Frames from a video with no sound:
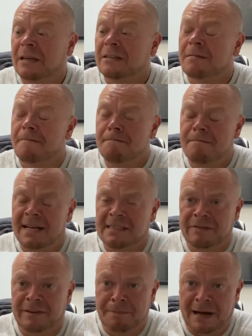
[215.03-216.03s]
It's a
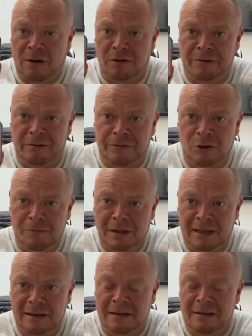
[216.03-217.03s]
massively powerful
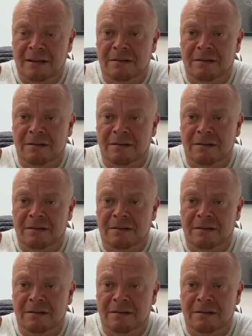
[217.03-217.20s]
formula.